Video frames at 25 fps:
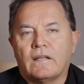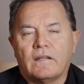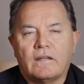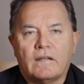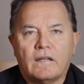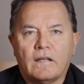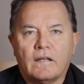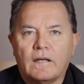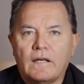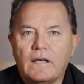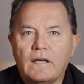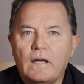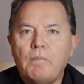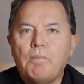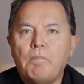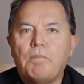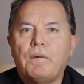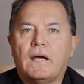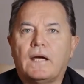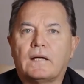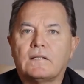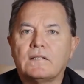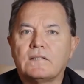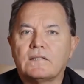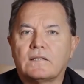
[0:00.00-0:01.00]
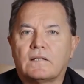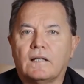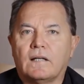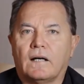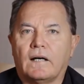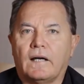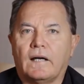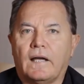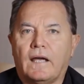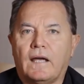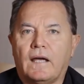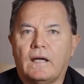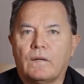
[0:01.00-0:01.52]
The impact this
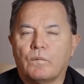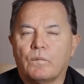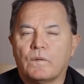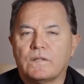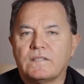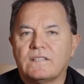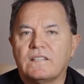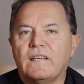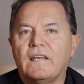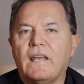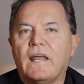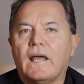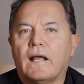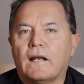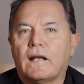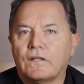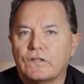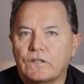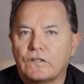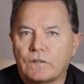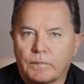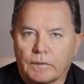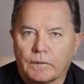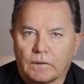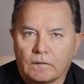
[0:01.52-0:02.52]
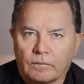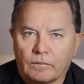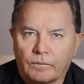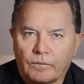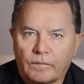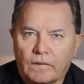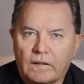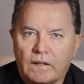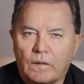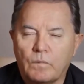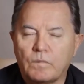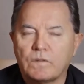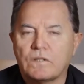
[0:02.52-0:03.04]
guy had was negligible.
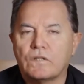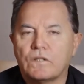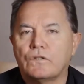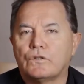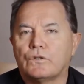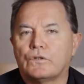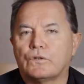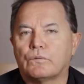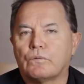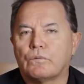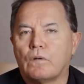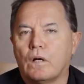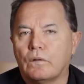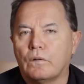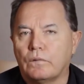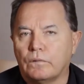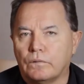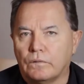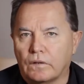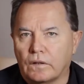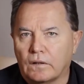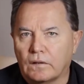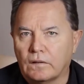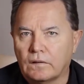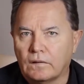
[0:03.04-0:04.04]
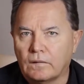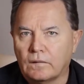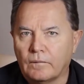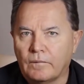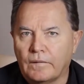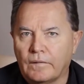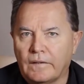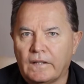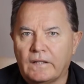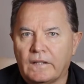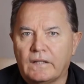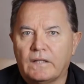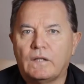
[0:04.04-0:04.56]
It was a drone.
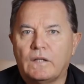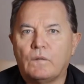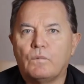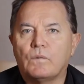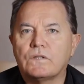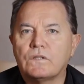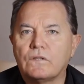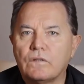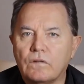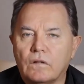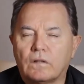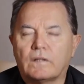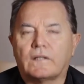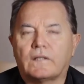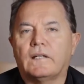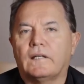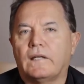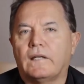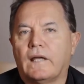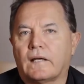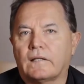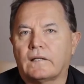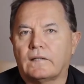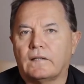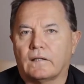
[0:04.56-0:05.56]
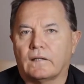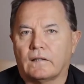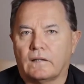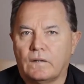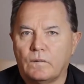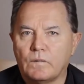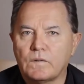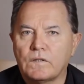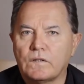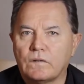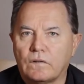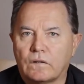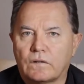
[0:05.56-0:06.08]
He was not connecting, he
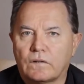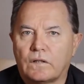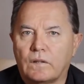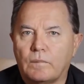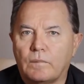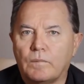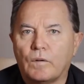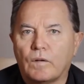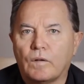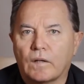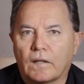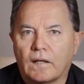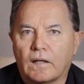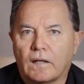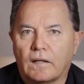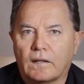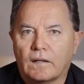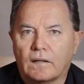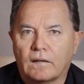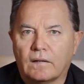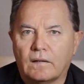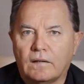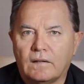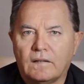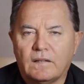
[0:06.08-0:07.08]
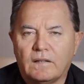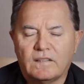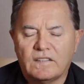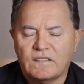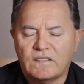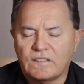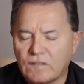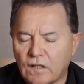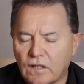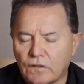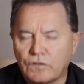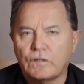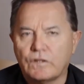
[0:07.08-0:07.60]
was not communicating.
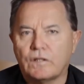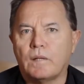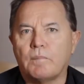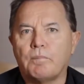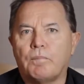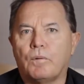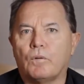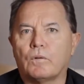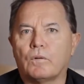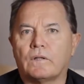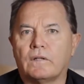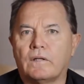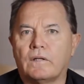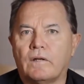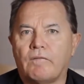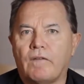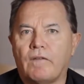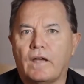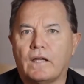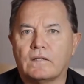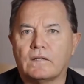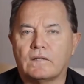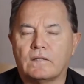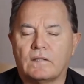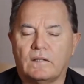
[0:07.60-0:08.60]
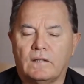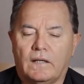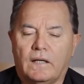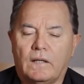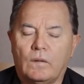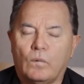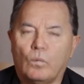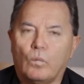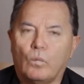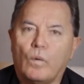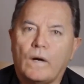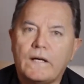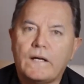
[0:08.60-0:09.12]
Such an important event
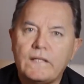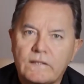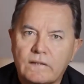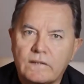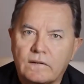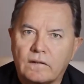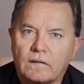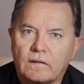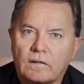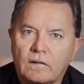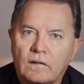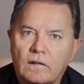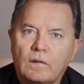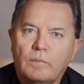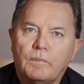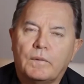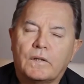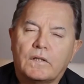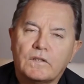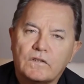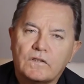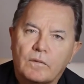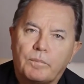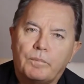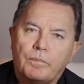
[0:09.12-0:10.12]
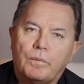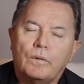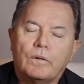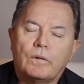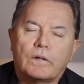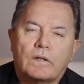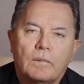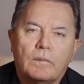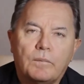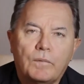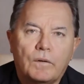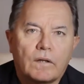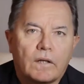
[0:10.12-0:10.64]
and wasted because of poor
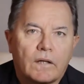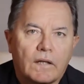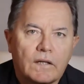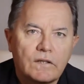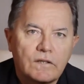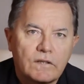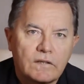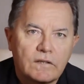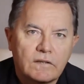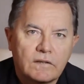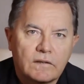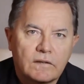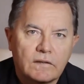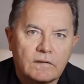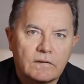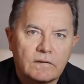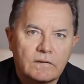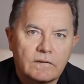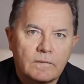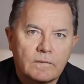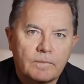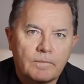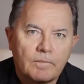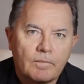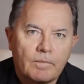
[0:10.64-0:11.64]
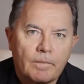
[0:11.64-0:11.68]
communication skills.